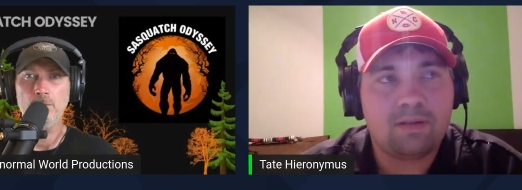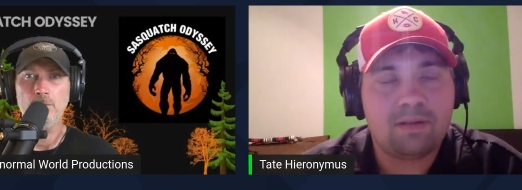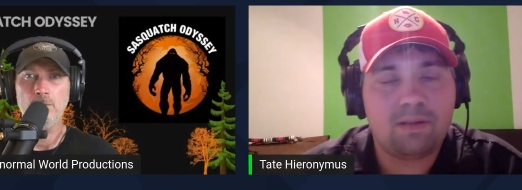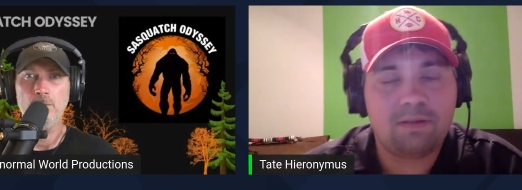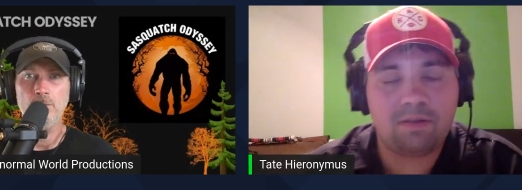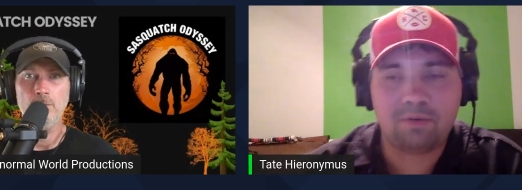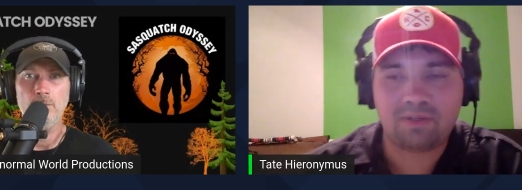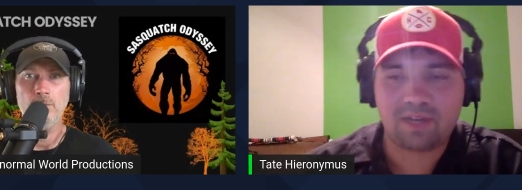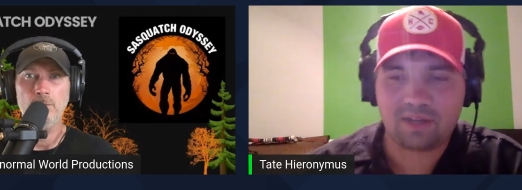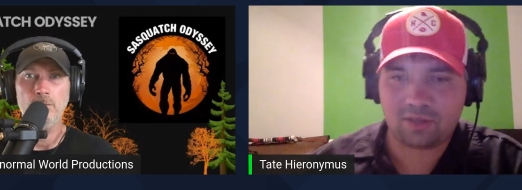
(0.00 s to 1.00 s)
Speaker 1: It was
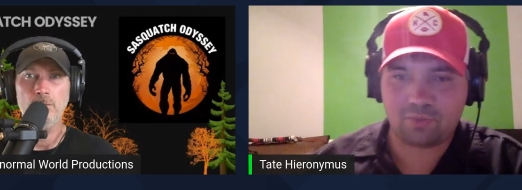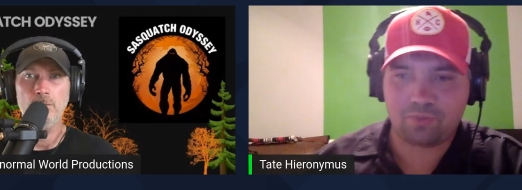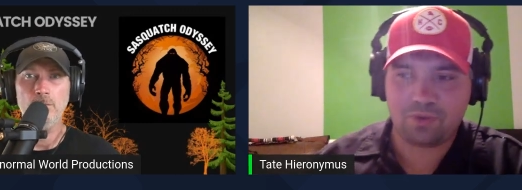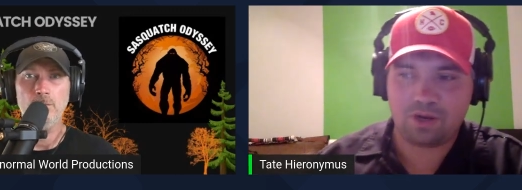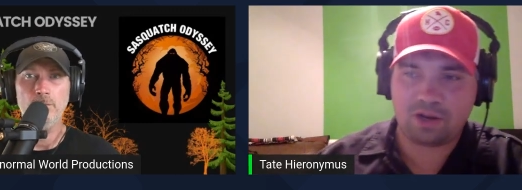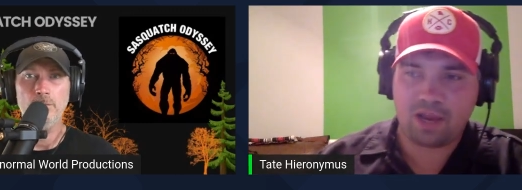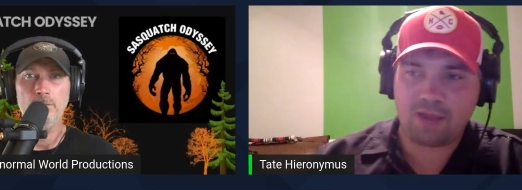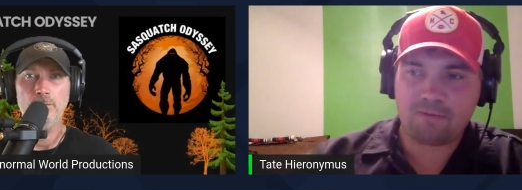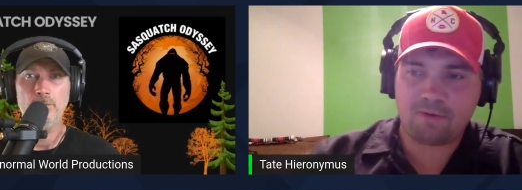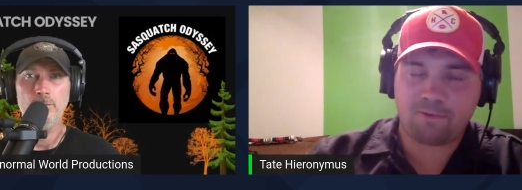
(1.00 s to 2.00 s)
like this weird, it
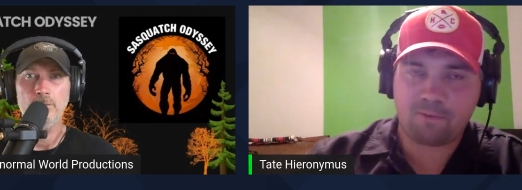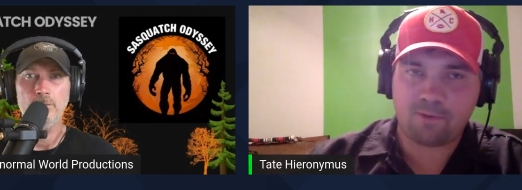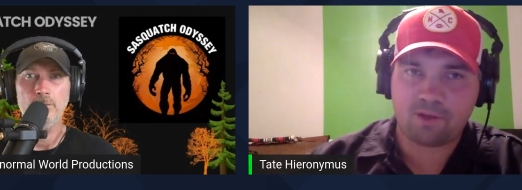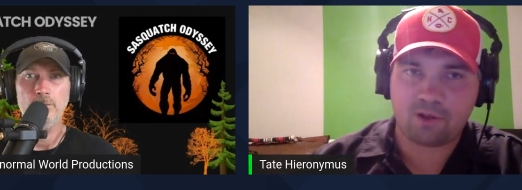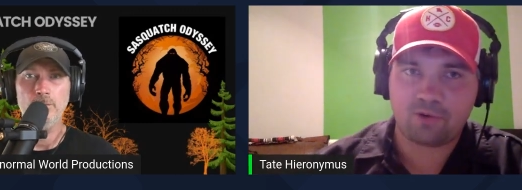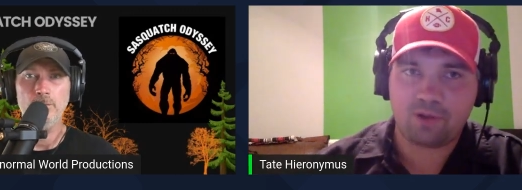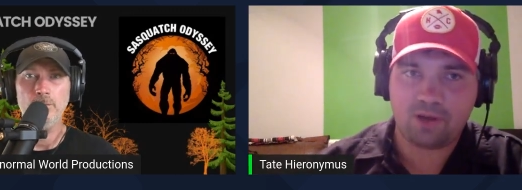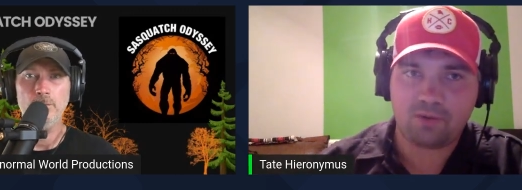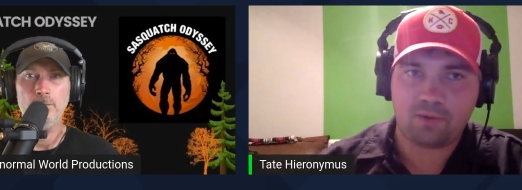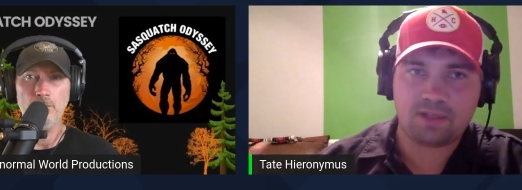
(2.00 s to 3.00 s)
came up from where the
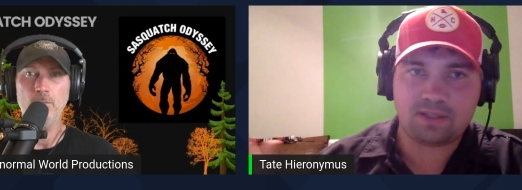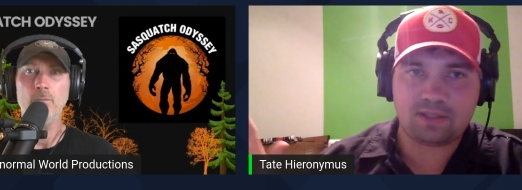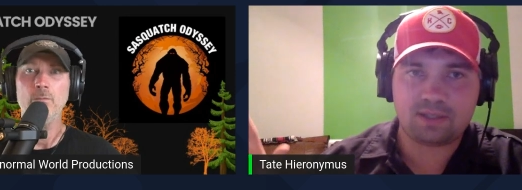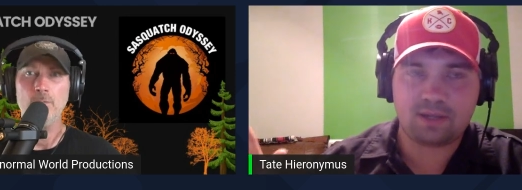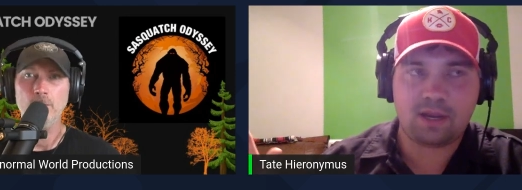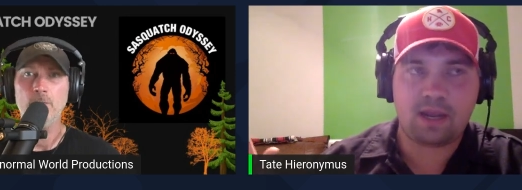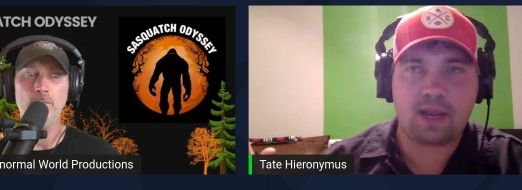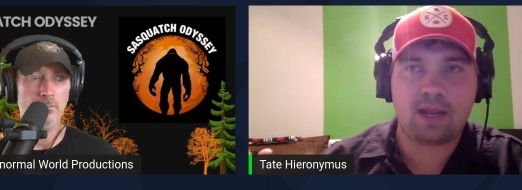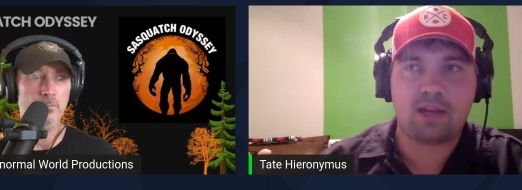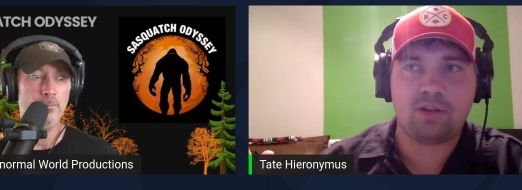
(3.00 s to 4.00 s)
creek was,
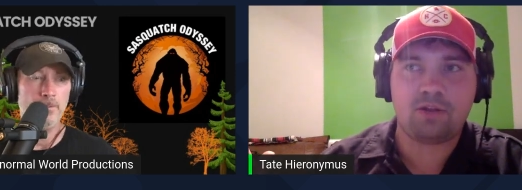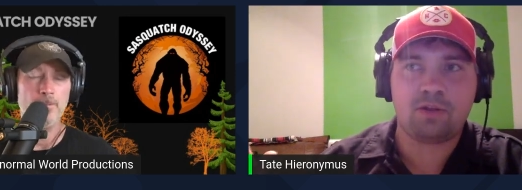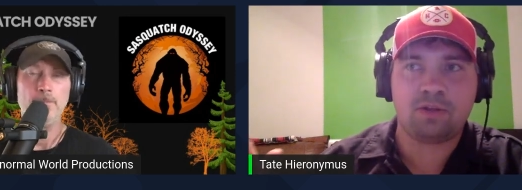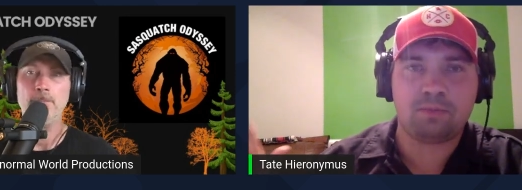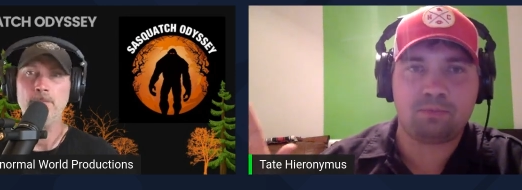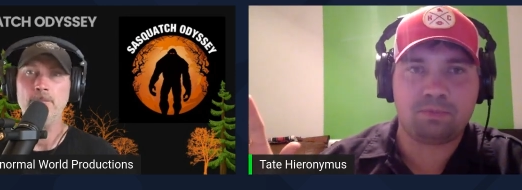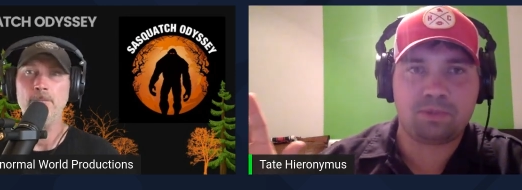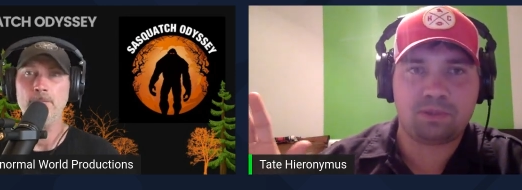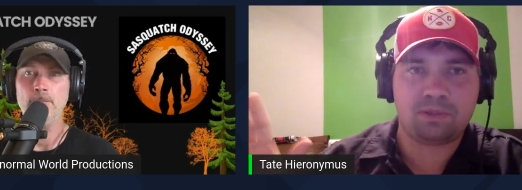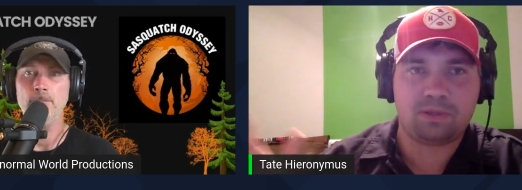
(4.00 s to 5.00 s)
and the
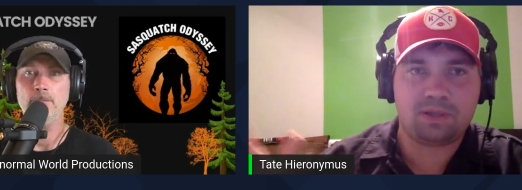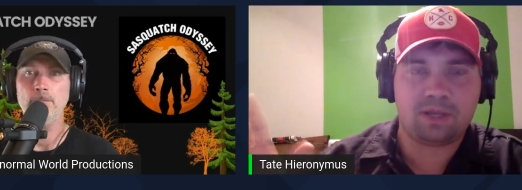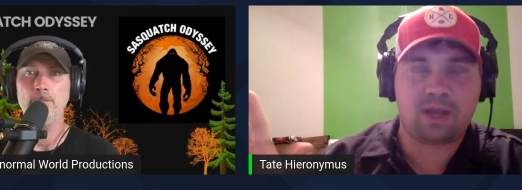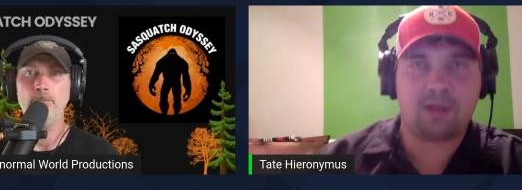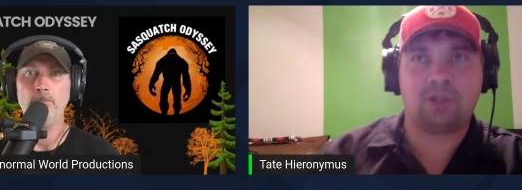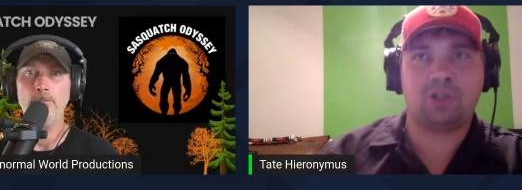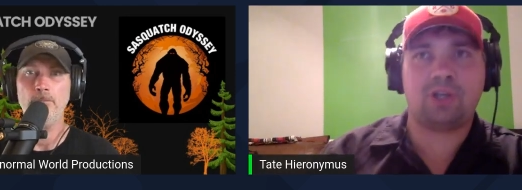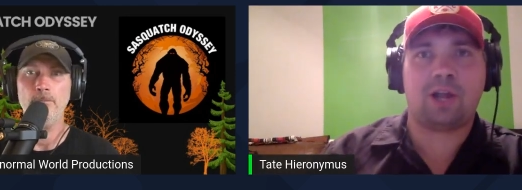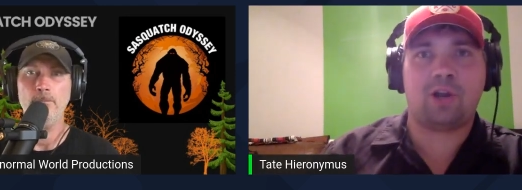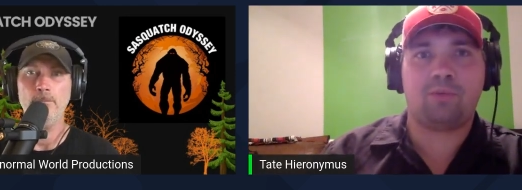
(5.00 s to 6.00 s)

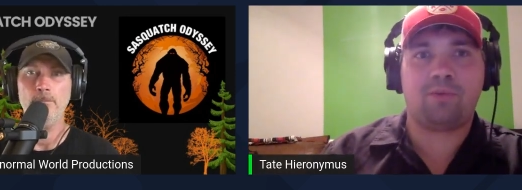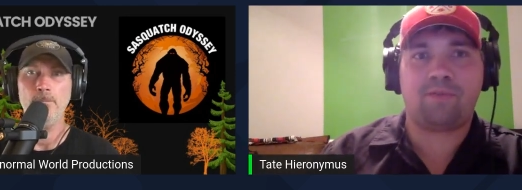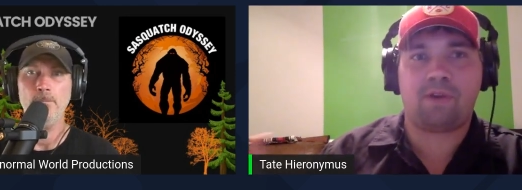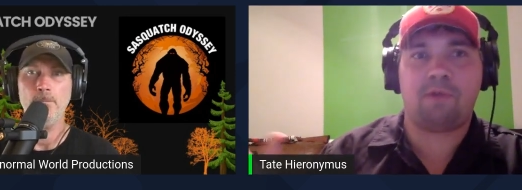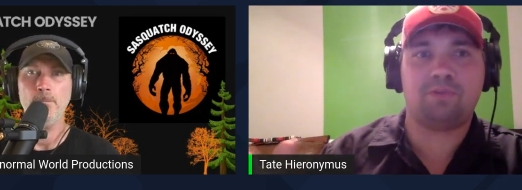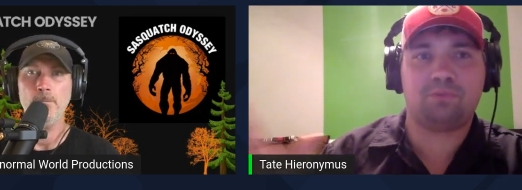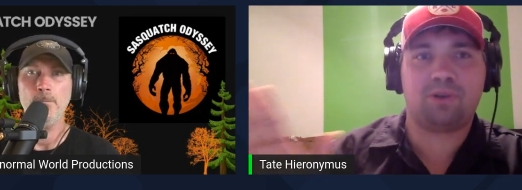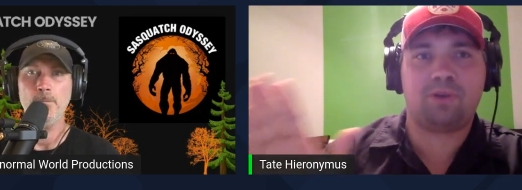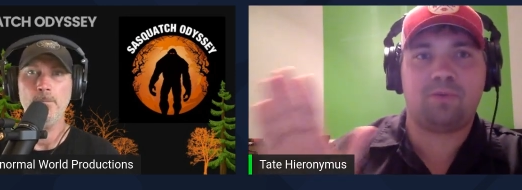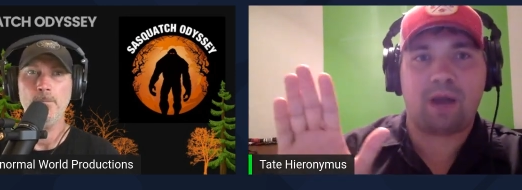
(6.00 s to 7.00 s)
shadow profile was
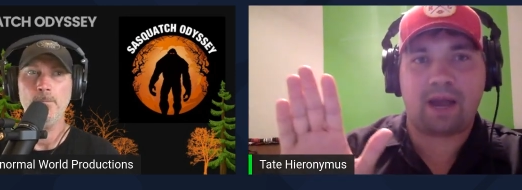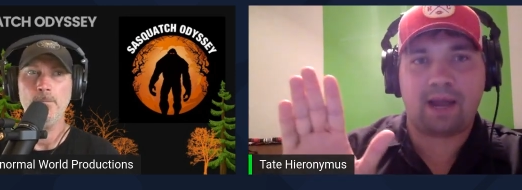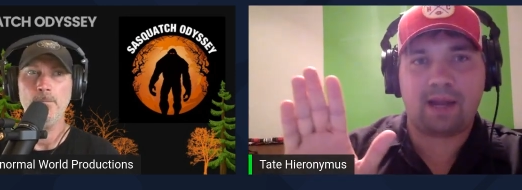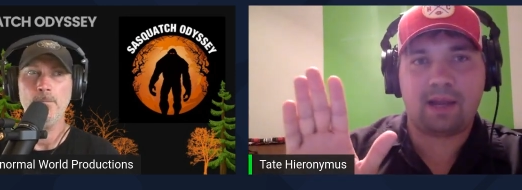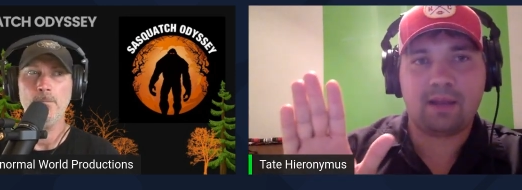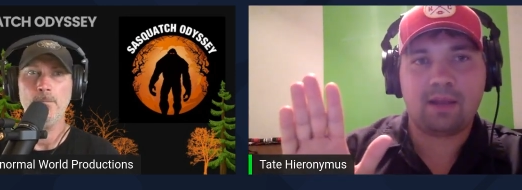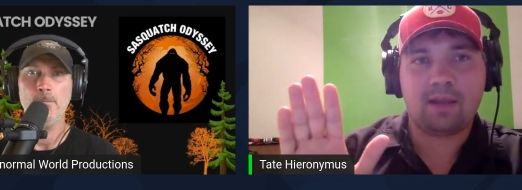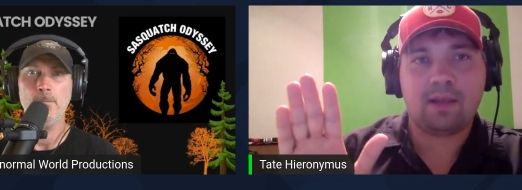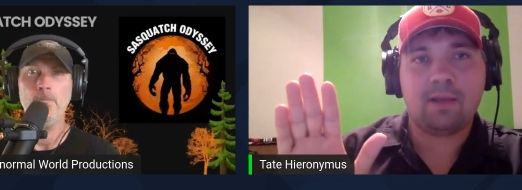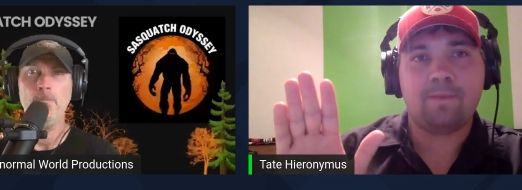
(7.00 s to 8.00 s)
pretty wide.
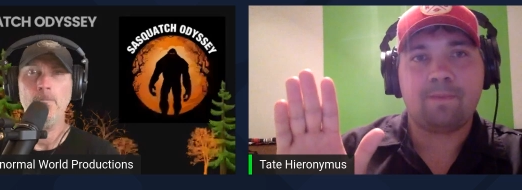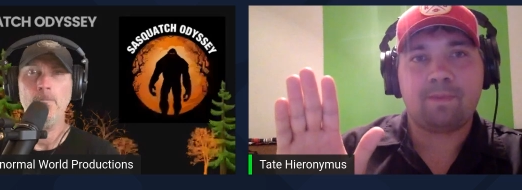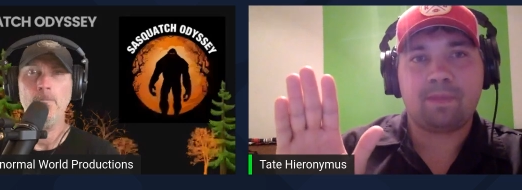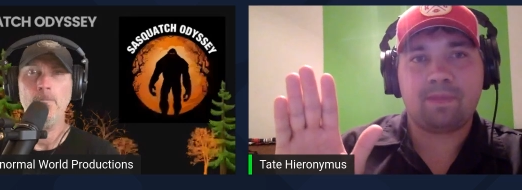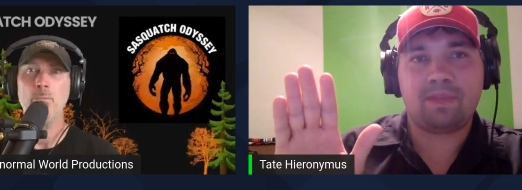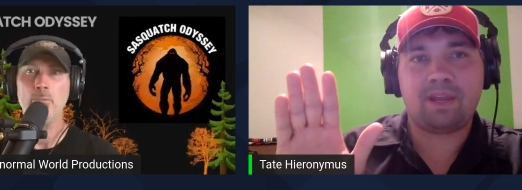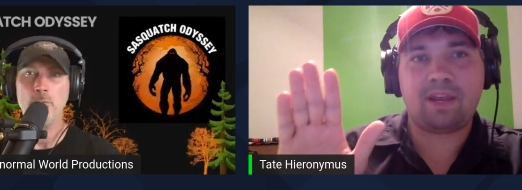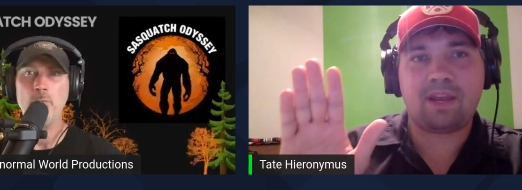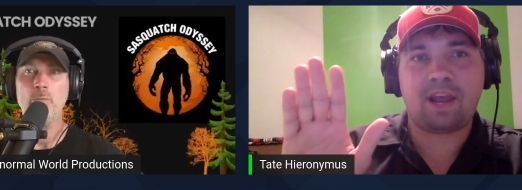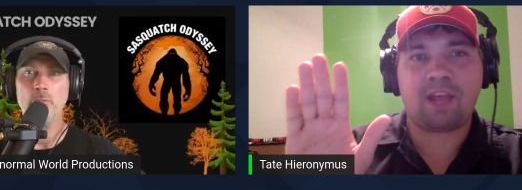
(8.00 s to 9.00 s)
Then it
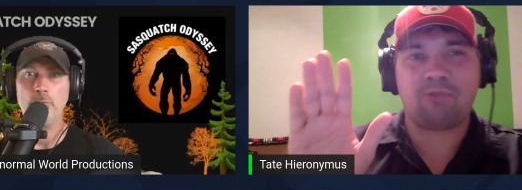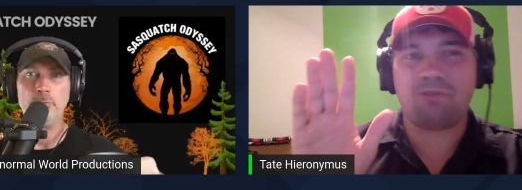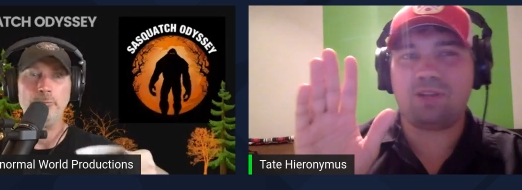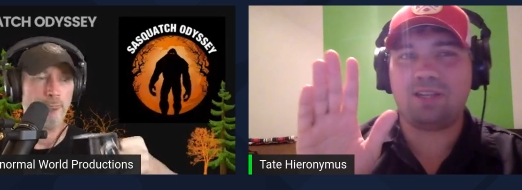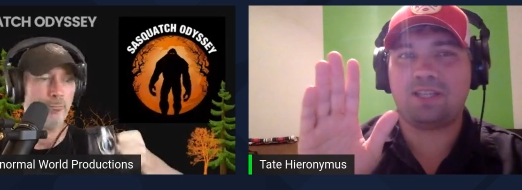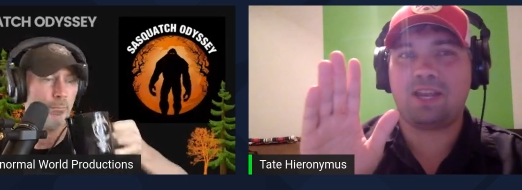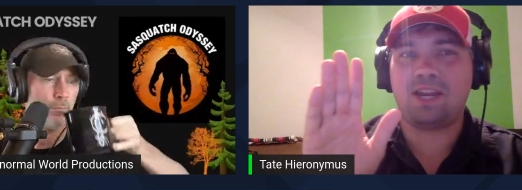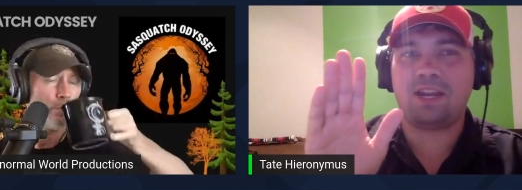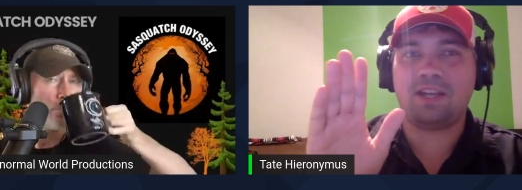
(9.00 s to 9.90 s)
got like really skinny because